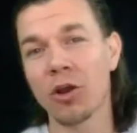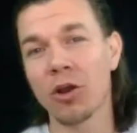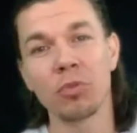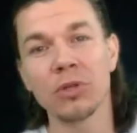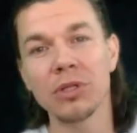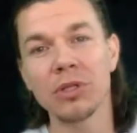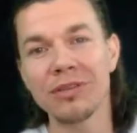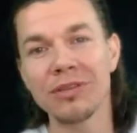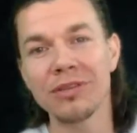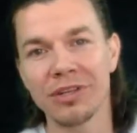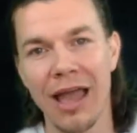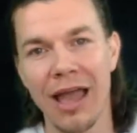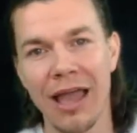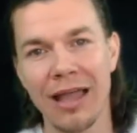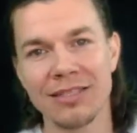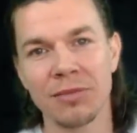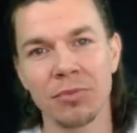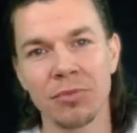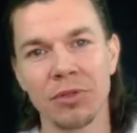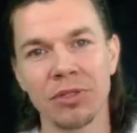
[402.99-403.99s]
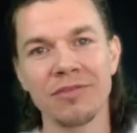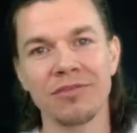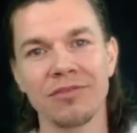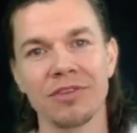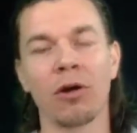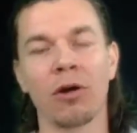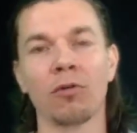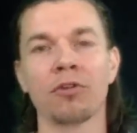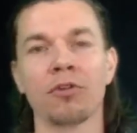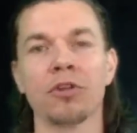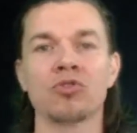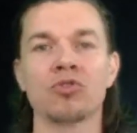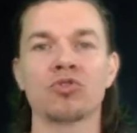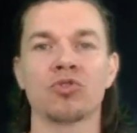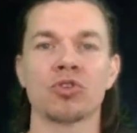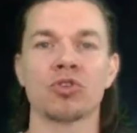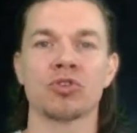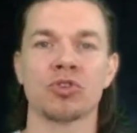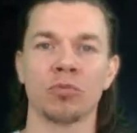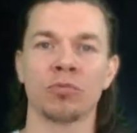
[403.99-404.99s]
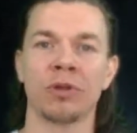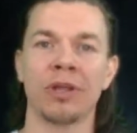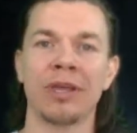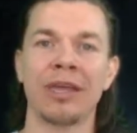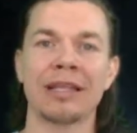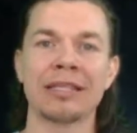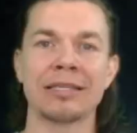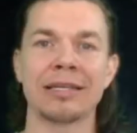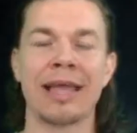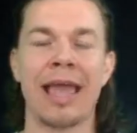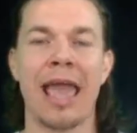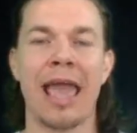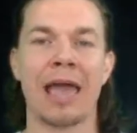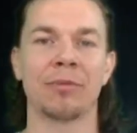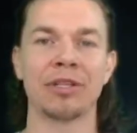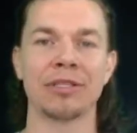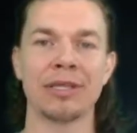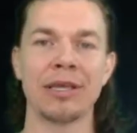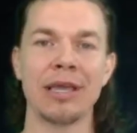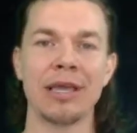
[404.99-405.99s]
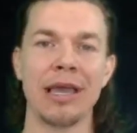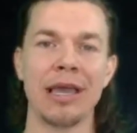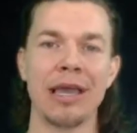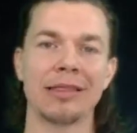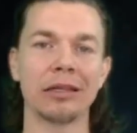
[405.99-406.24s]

I don't believe in diets. I believe in healthy nutritional plans and habits